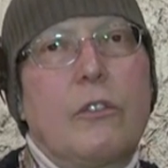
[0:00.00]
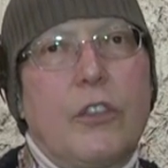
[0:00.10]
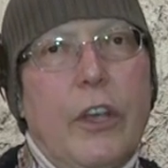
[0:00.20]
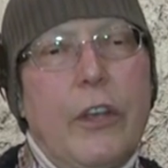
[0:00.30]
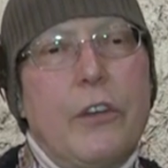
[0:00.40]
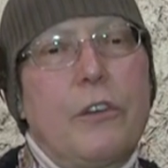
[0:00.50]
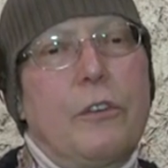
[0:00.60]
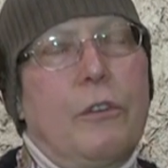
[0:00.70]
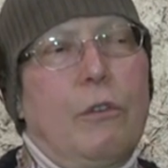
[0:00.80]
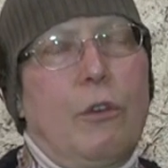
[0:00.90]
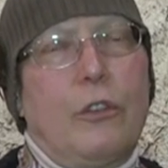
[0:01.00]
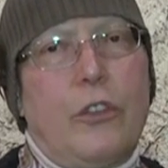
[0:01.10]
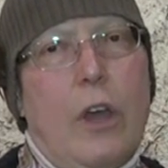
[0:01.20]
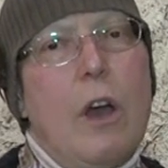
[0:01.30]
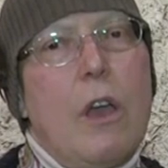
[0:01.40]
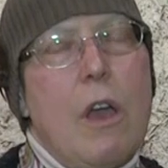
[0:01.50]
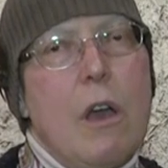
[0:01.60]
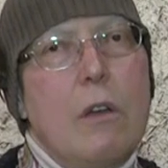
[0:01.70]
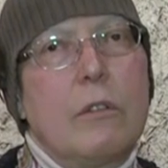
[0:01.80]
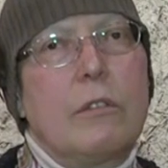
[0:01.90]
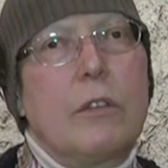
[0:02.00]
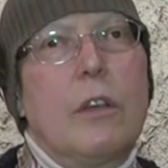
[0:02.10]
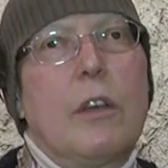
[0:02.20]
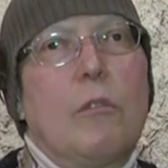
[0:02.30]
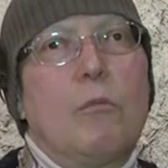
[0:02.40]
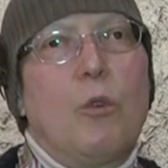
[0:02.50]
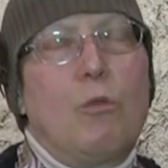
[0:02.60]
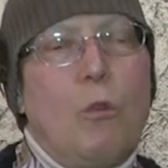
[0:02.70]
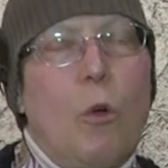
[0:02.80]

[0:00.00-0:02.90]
celebrated on the eve and the day after Easter.